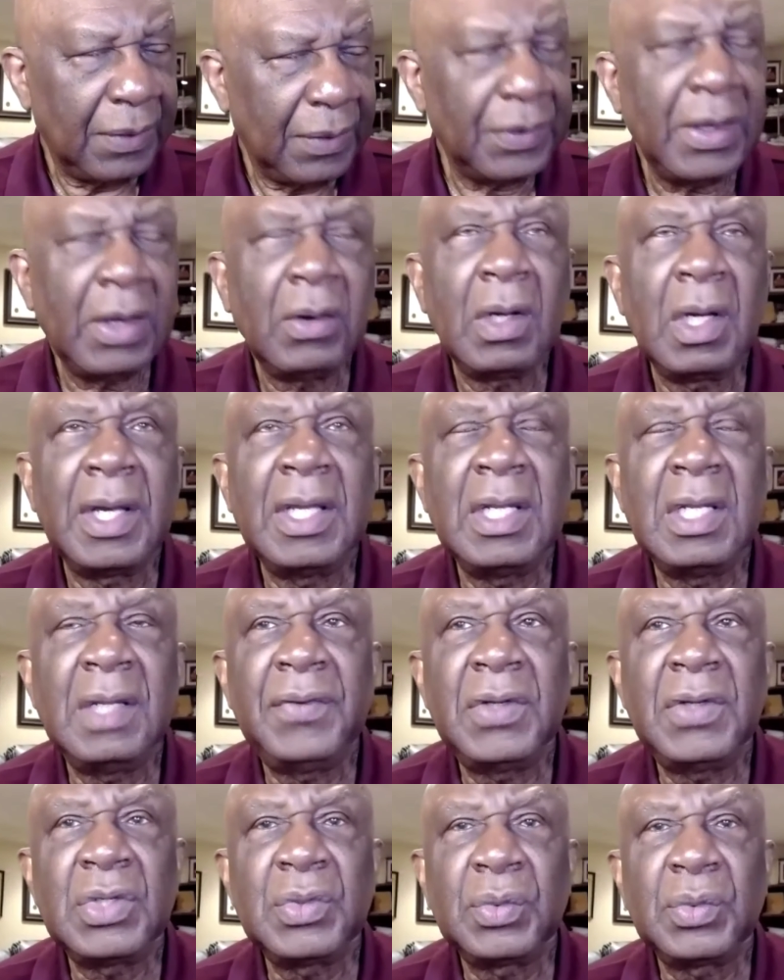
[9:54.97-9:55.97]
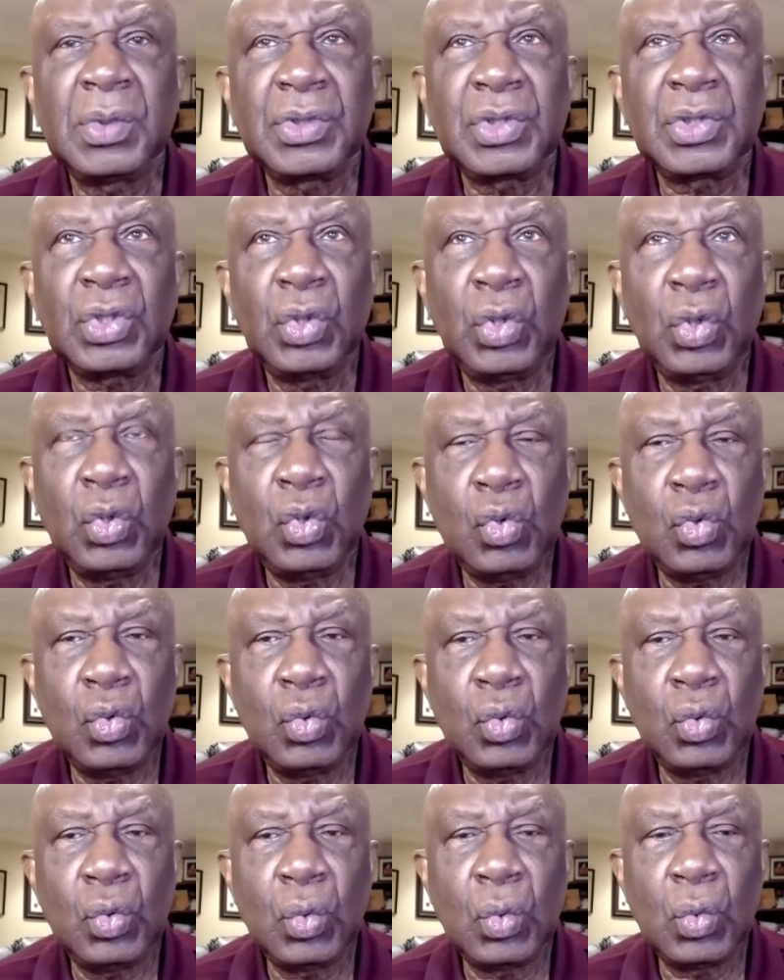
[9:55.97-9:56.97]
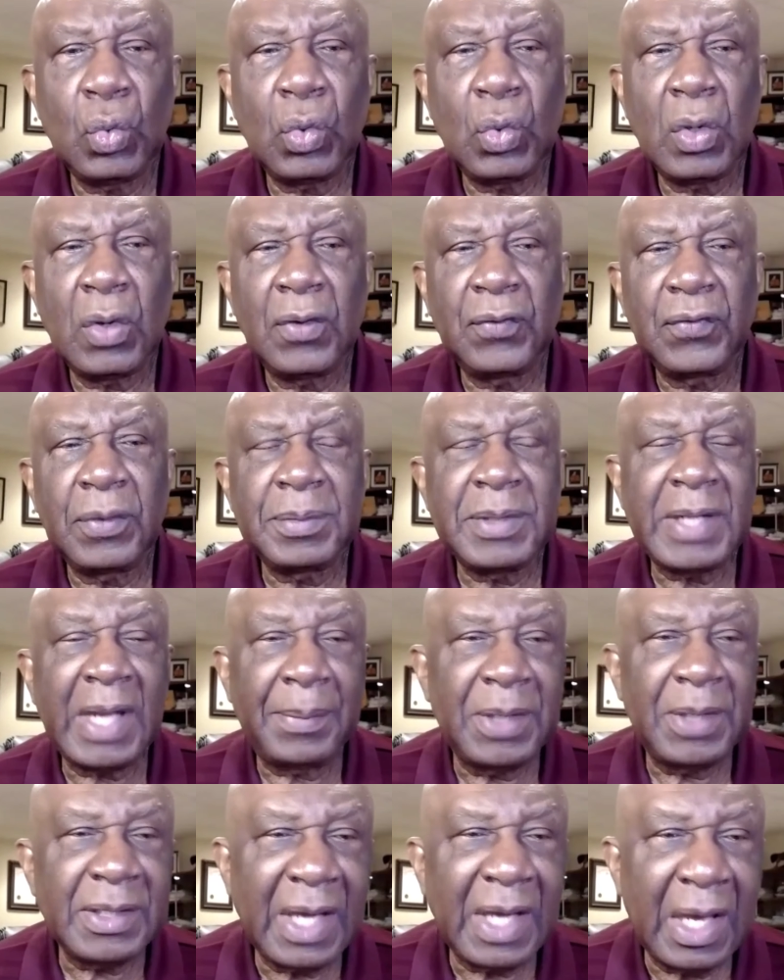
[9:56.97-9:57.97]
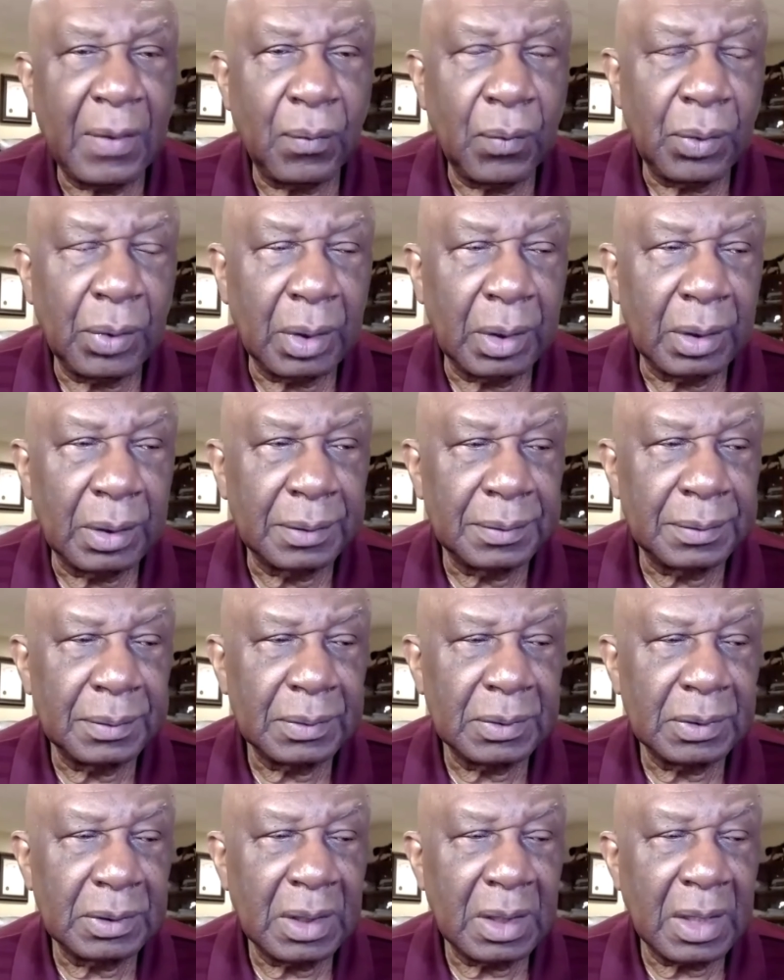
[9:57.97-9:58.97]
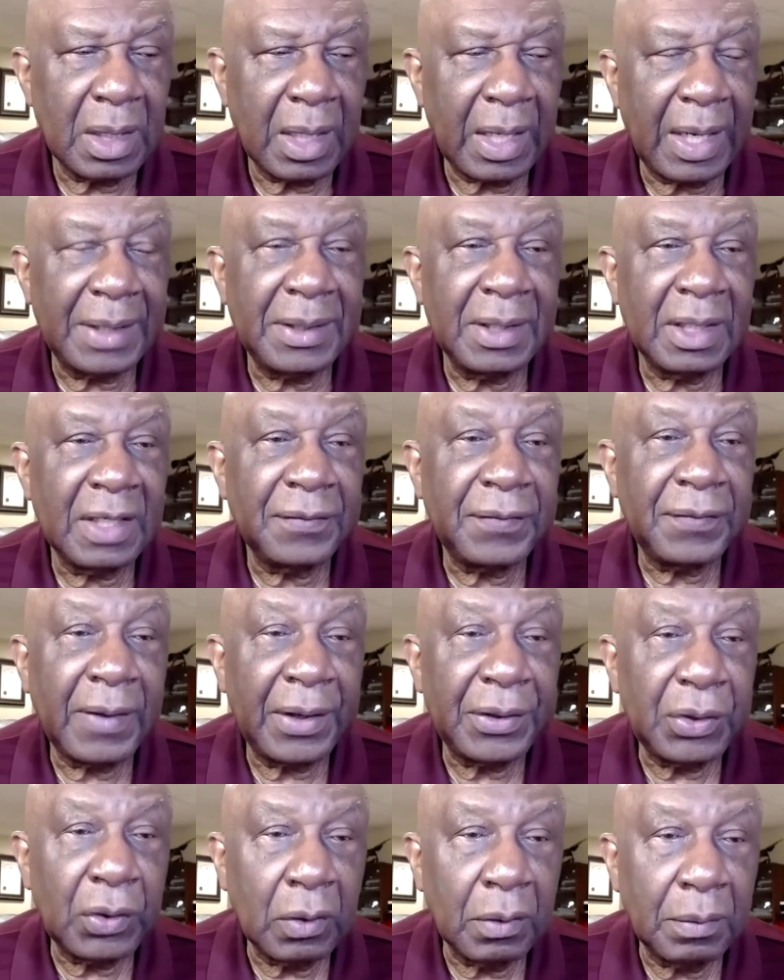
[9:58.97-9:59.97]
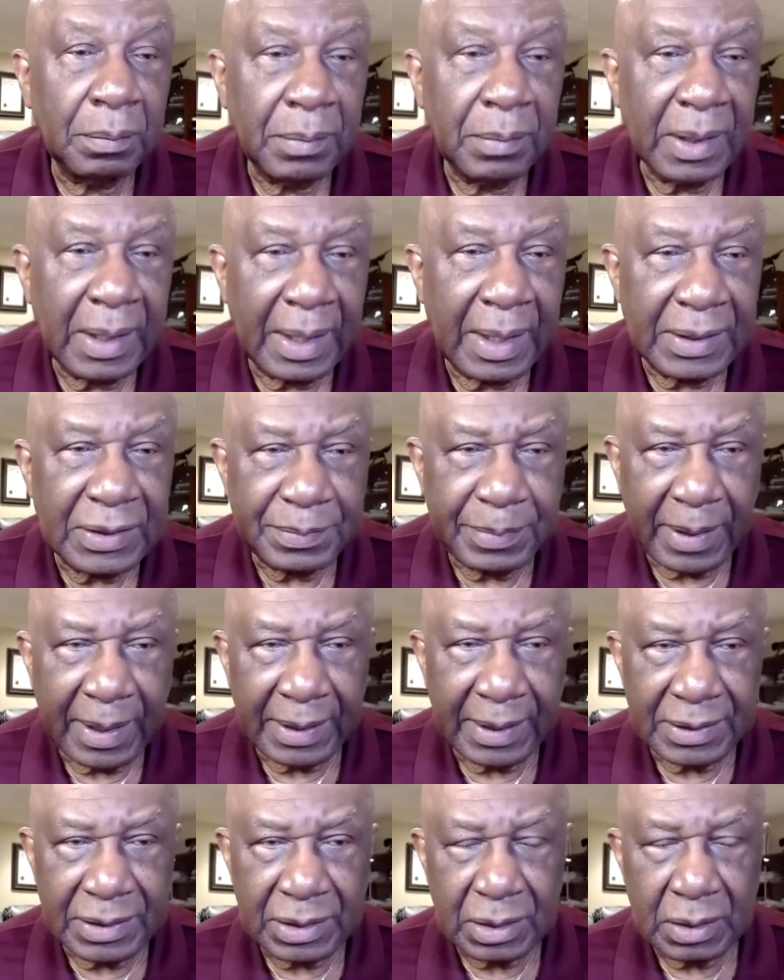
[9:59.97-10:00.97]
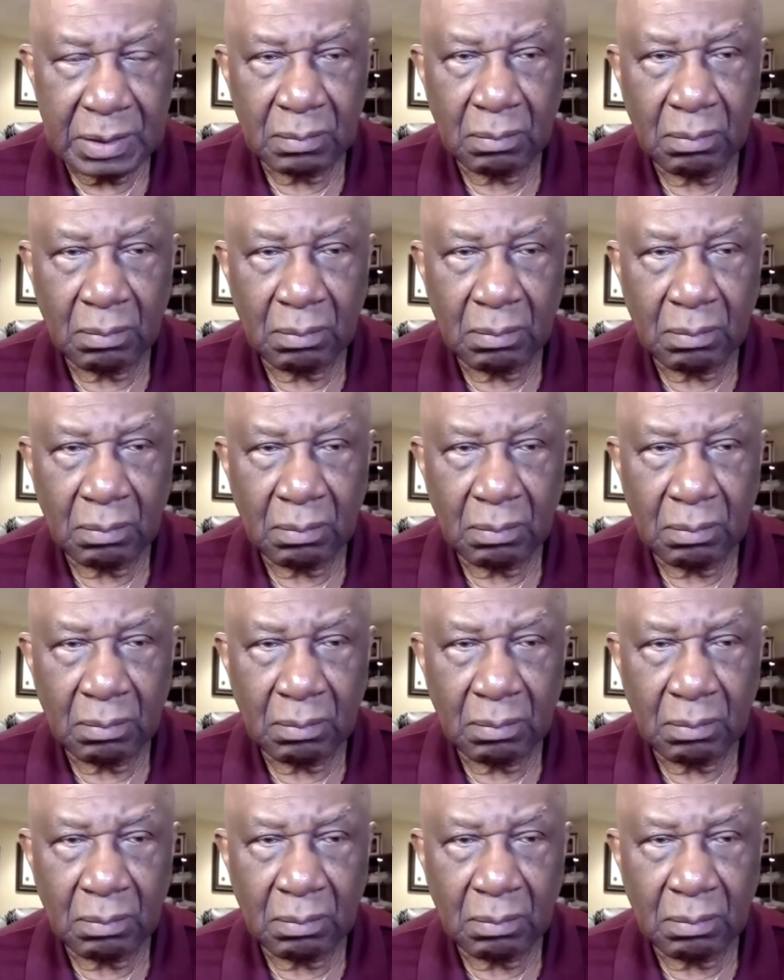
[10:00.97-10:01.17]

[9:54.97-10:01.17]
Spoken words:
There are individuals who, from time to time, will identify your blind spots.